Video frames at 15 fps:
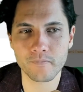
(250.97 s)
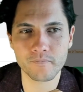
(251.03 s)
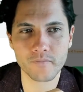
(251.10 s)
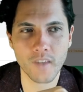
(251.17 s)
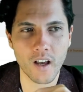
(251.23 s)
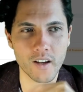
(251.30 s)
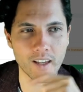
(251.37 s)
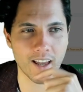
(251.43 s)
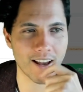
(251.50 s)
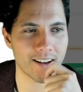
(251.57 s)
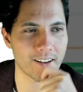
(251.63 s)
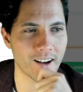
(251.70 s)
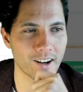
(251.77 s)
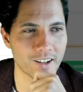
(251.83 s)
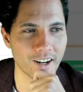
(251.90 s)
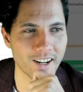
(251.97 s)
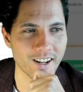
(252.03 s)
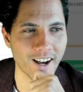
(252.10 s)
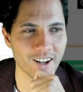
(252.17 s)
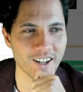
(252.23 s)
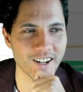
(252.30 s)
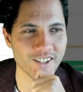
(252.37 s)
how can
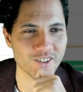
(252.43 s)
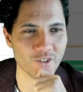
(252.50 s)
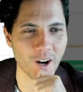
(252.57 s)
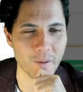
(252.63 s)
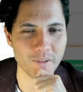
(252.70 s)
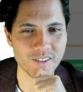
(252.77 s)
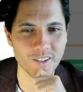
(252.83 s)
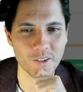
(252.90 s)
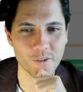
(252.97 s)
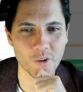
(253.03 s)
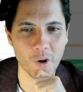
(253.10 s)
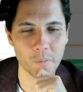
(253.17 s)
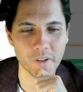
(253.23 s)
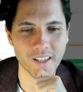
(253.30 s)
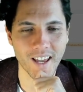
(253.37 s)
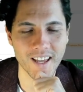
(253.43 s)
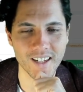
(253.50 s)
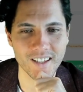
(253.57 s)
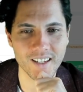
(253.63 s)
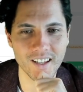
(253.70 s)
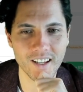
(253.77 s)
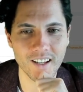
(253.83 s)
I describe it? It's a little
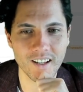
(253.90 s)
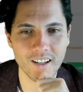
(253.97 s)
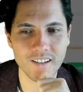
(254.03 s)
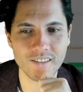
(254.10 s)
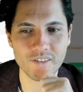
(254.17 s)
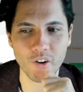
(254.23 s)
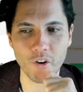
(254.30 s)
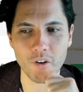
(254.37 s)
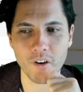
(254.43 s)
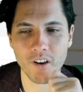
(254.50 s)
complicated. So